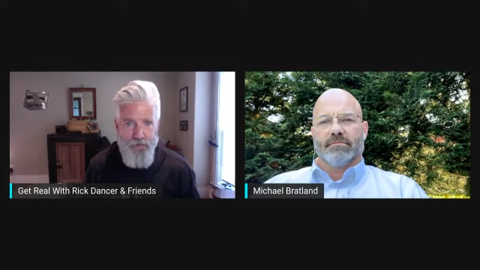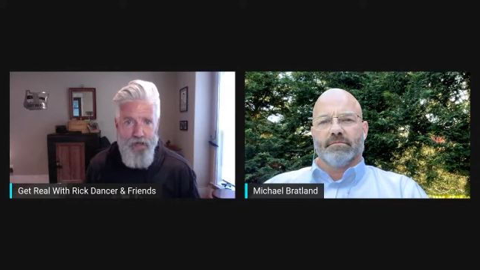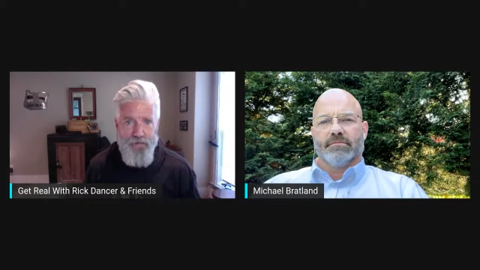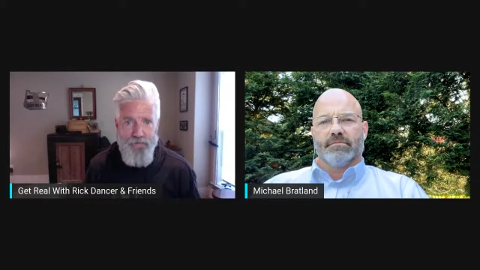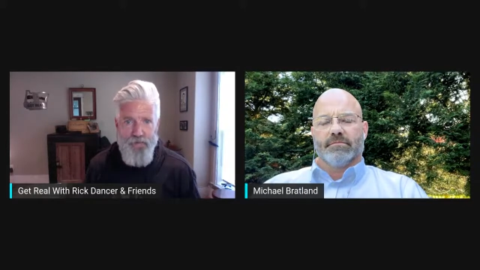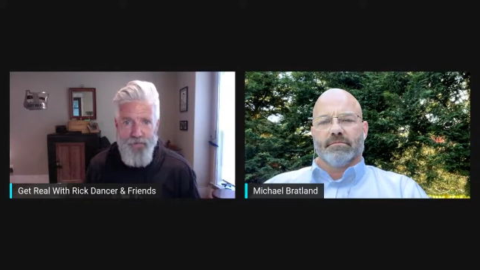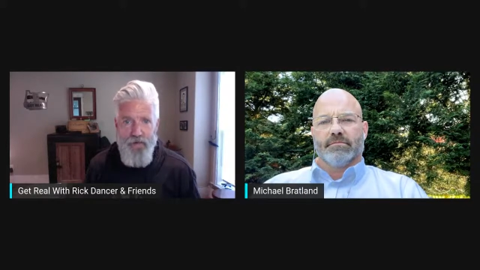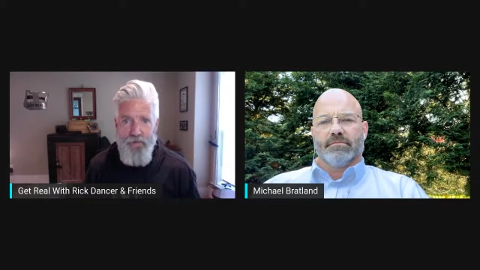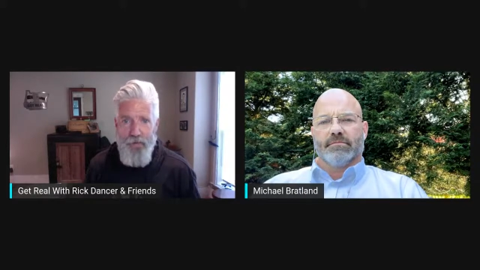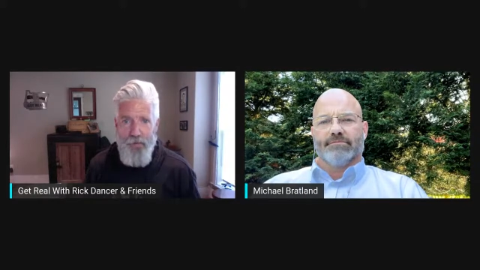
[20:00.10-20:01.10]
Speaker 1: office,
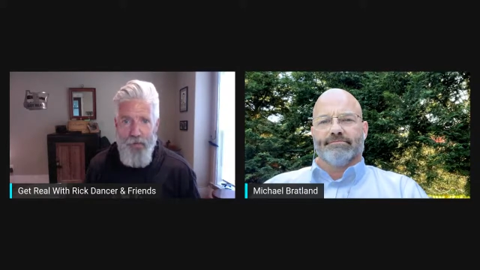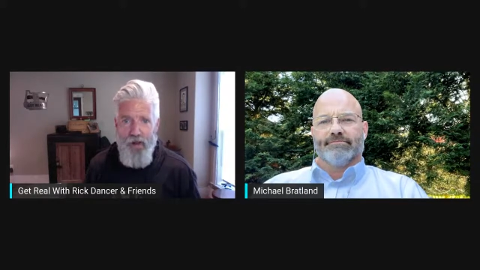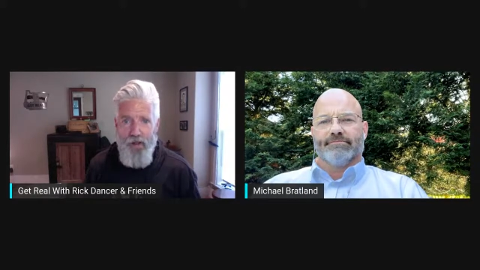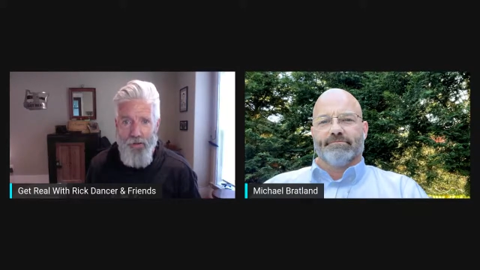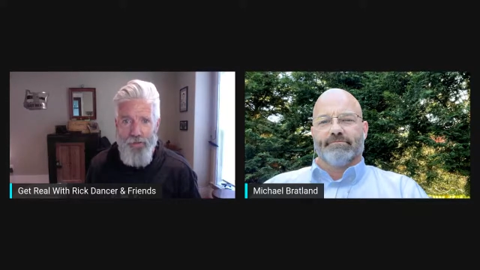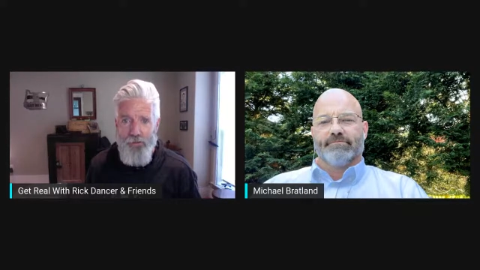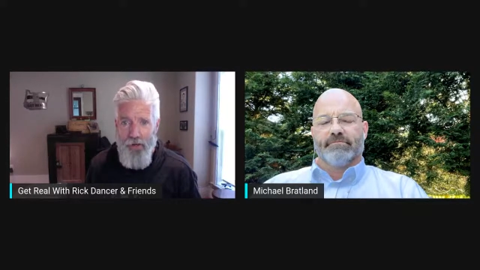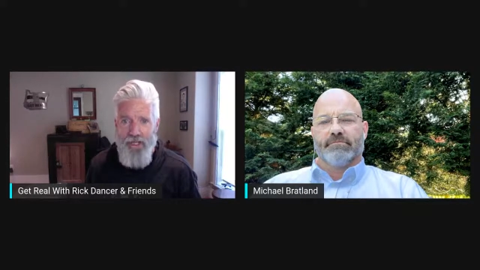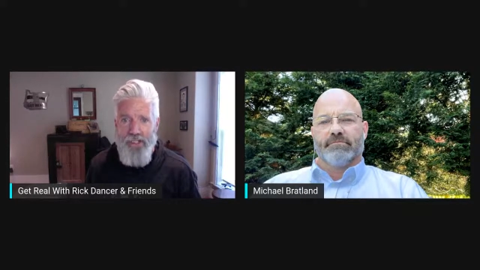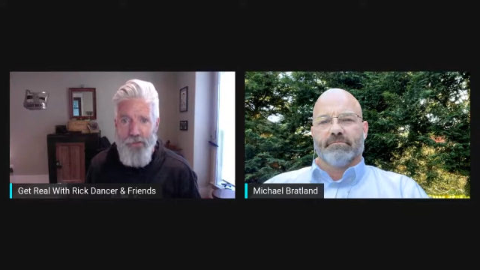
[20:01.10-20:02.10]
Governor Brown try
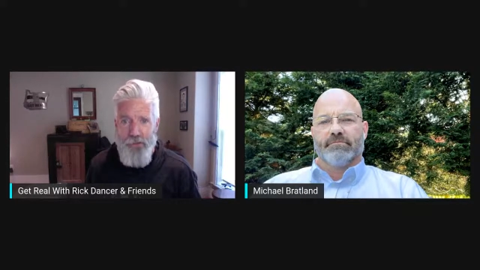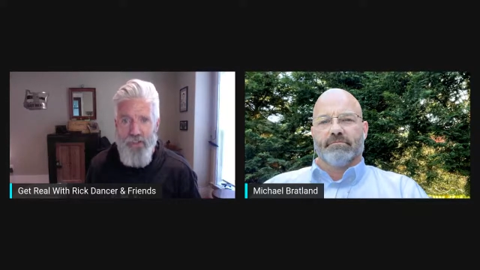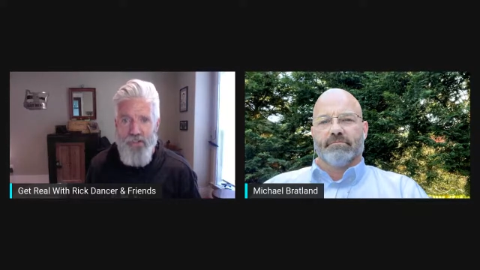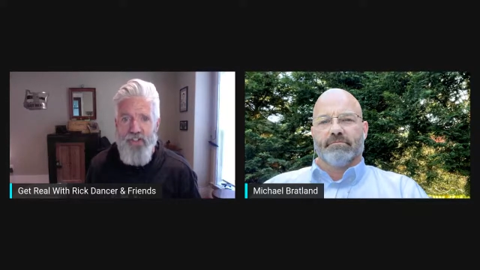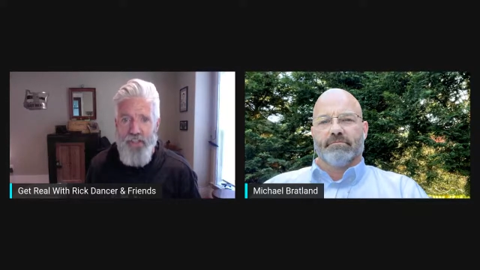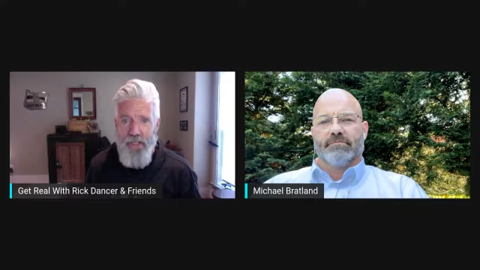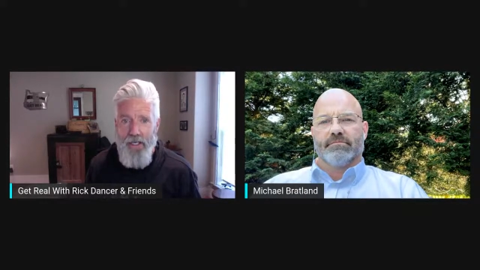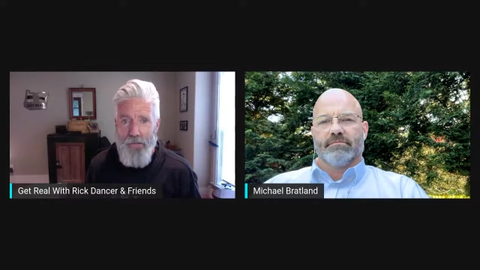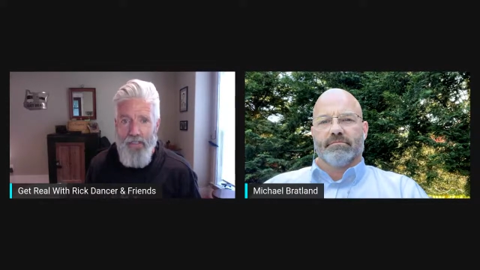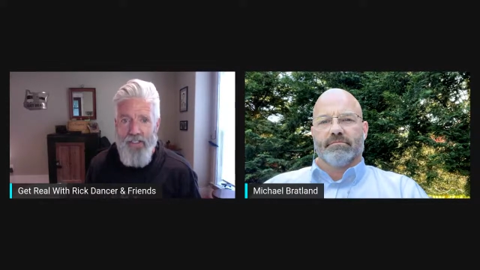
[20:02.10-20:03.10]
to do this again
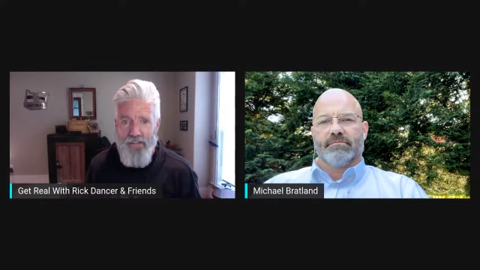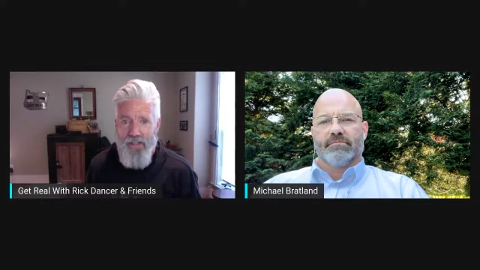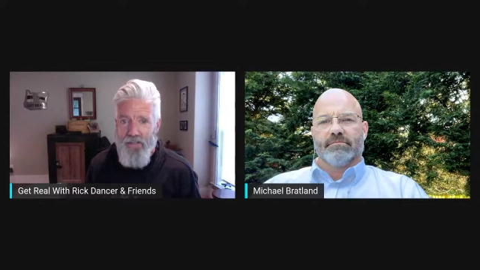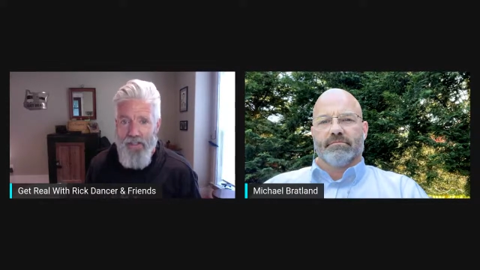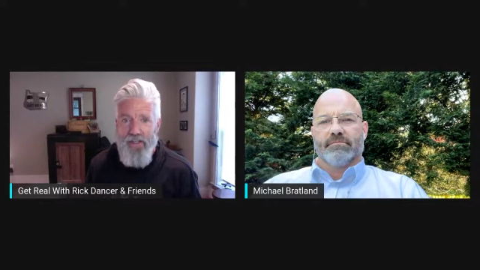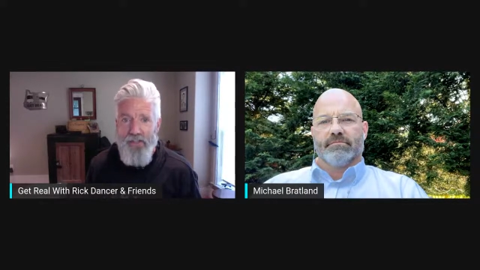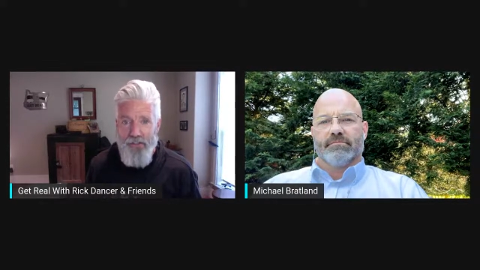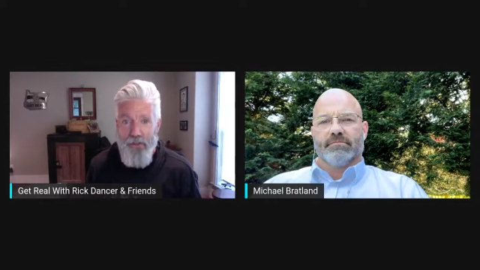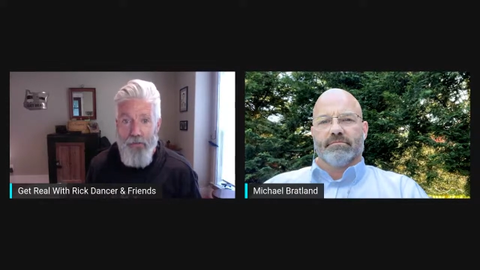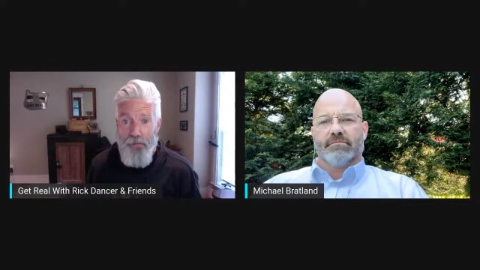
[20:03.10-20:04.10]
because I think it's
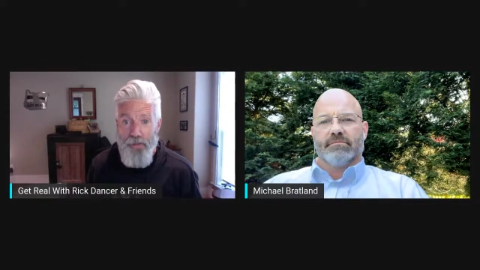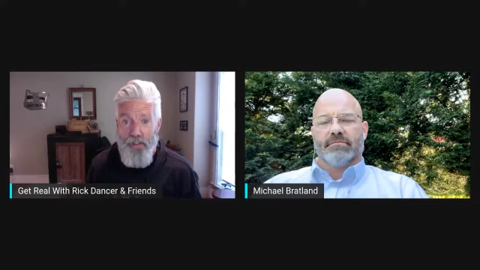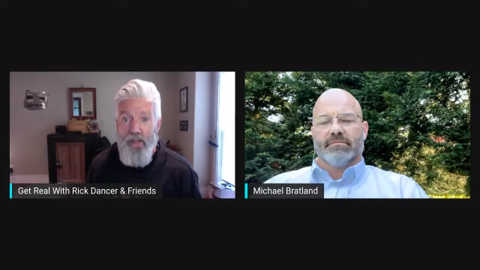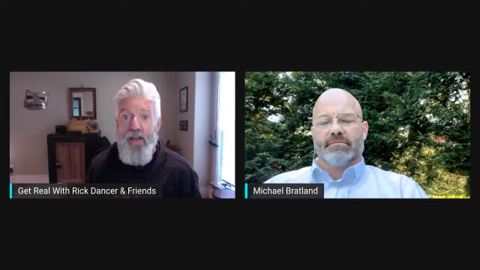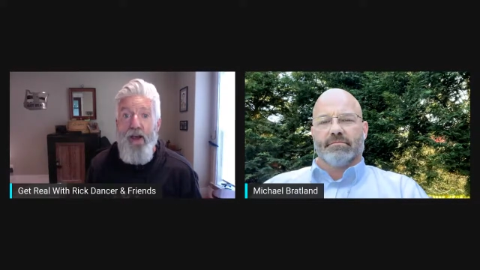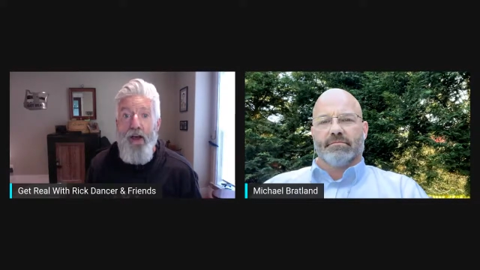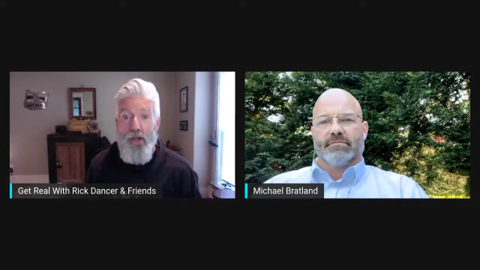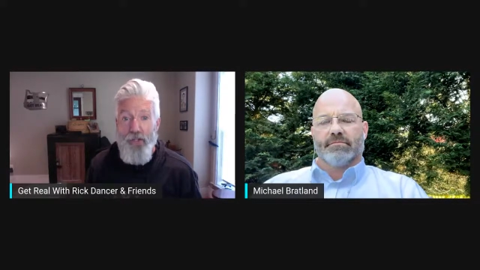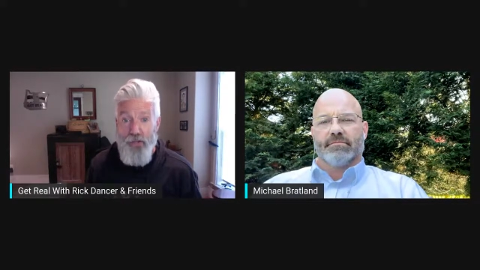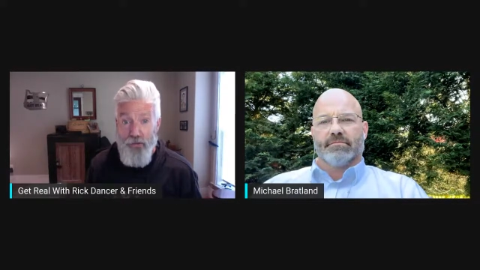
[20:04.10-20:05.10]
going to be a
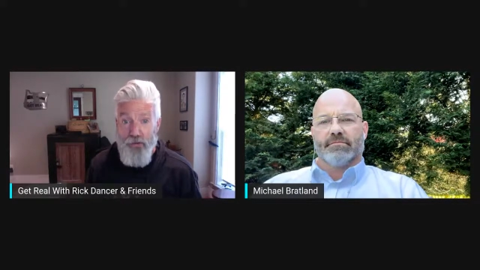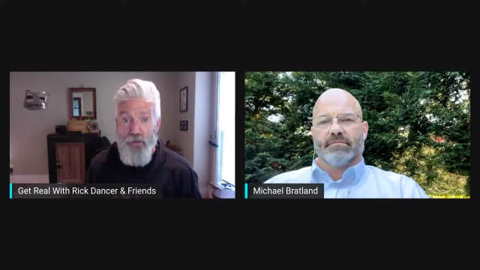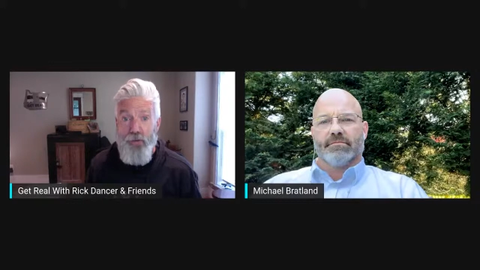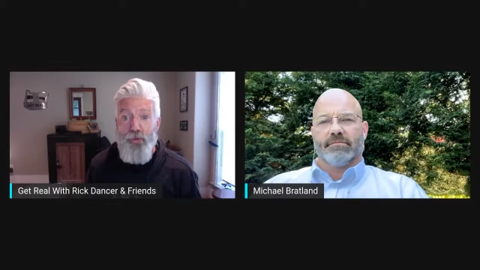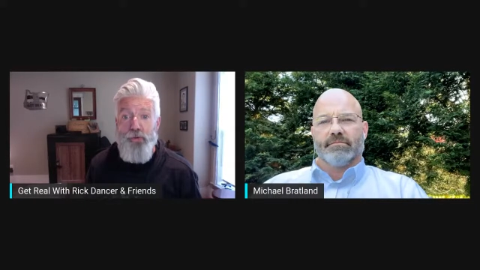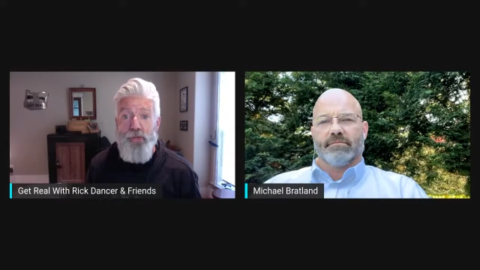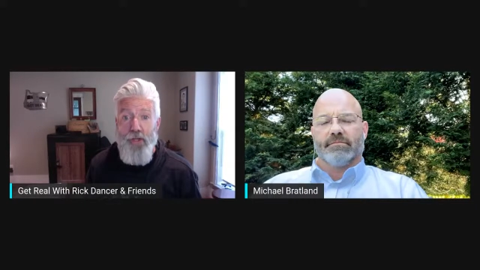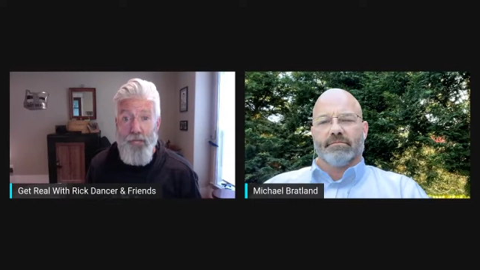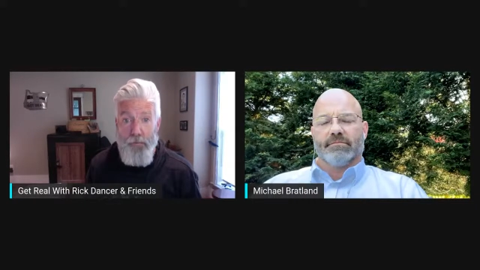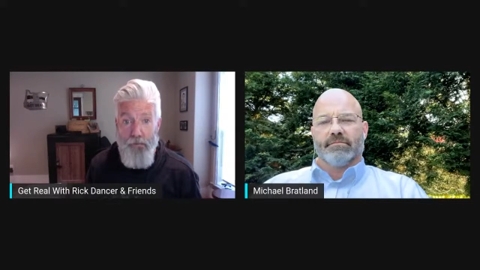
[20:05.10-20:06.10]
huge
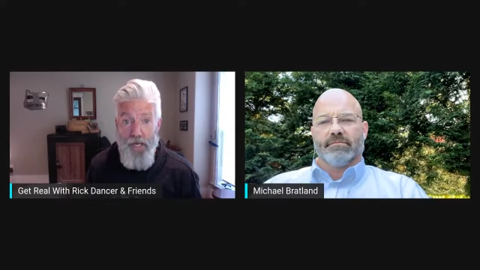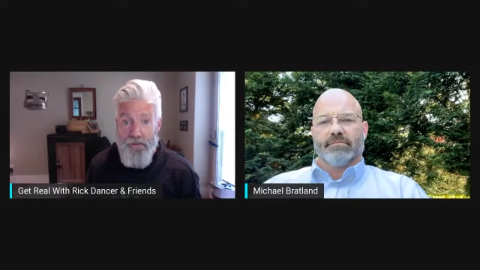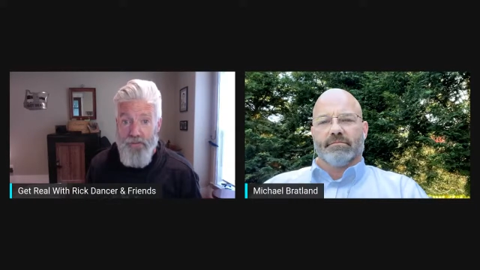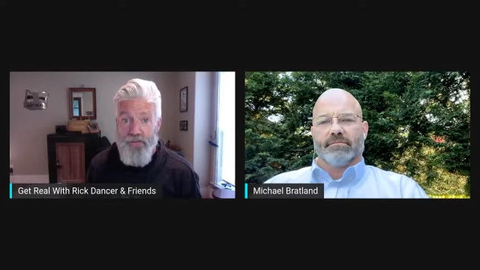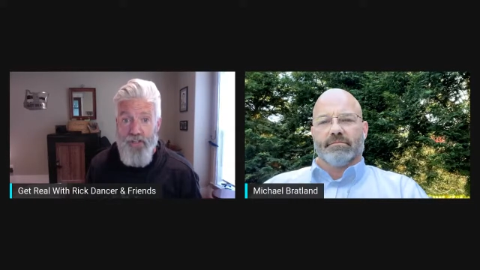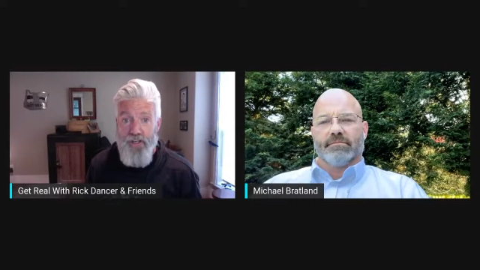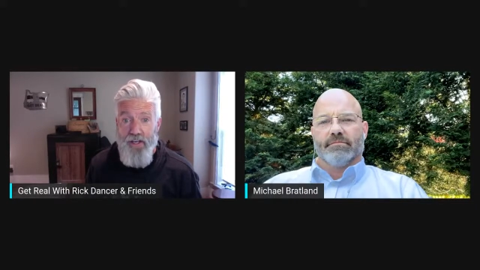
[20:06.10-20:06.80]
mess.